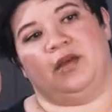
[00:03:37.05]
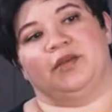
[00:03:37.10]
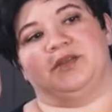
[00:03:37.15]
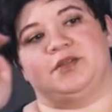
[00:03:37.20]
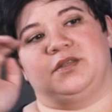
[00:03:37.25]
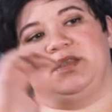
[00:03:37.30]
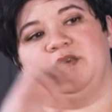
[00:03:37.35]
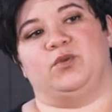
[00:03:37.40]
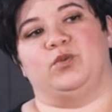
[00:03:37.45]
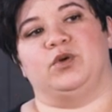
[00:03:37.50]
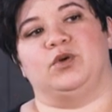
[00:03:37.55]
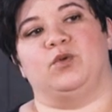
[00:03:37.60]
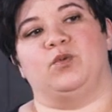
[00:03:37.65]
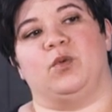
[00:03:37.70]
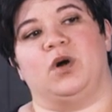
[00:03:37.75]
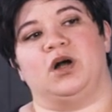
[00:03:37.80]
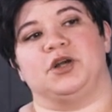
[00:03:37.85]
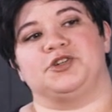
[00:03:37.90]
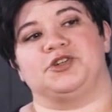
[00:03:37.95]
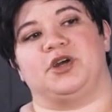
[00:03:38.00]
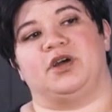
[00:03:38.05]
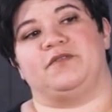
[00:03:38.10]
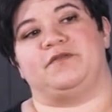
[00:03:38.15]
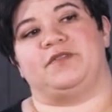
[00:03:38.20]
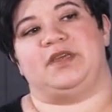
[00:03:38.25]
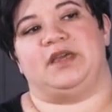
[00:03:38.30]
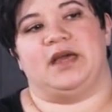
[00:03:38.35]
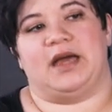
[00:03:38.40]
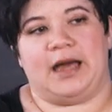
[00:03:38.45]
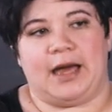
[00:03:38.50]
So they will wash off
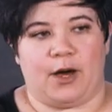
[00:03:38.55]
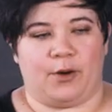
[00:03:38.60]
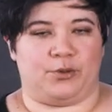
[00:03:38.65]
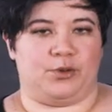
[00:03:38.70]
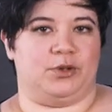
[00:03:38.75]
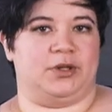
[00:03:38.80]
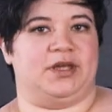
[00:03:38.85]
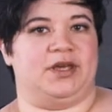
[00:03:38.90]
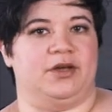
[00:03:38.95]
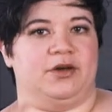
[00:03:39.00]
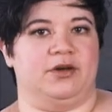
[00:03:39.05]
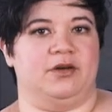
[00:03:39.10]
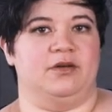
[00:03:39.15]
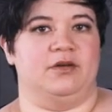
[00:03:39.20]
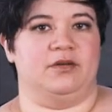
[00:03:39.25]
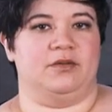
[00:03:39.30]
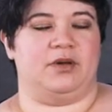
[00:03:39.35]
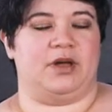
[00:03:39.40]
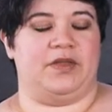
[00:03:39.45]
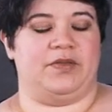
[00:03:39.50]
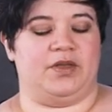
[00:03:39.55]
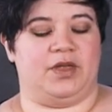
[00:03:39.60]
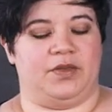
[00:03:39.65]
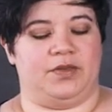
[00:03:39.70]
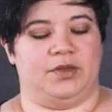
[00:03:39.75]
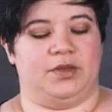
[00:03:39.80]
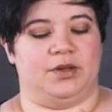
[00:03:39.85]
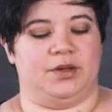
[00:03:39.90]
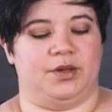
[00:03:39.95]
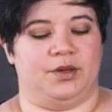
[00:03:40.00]
the outer layer, and
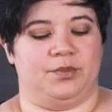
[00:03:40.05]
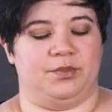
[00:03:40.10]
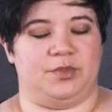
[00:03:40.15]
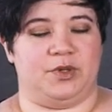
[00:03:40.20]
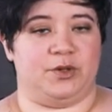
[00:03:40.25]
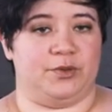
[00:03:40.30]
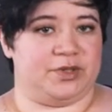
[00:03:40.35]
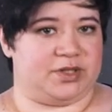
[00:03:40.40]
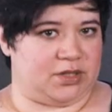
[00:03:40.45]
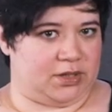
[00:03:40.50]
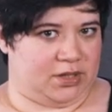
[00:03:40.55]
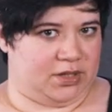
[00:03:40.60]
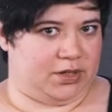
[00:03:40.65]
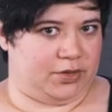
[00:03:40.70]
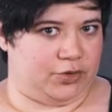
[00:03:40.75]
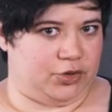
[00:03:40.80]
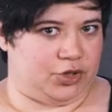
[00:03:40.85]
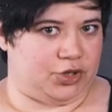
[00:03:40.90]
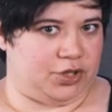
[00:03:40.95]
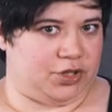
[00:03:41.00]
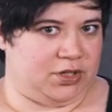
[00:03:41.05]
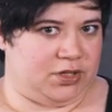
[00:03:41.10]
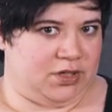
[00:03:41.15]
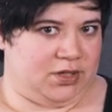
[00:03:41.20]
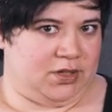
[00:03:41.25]
then the mucilage